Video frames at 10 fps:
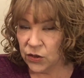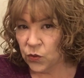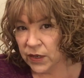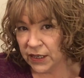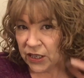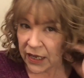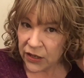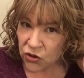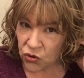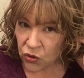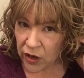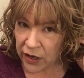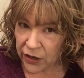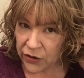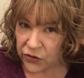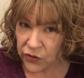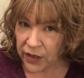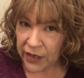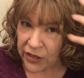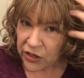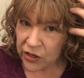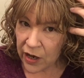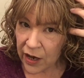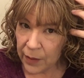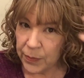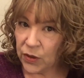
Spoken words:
don't want to get the ends drier, so then I stop,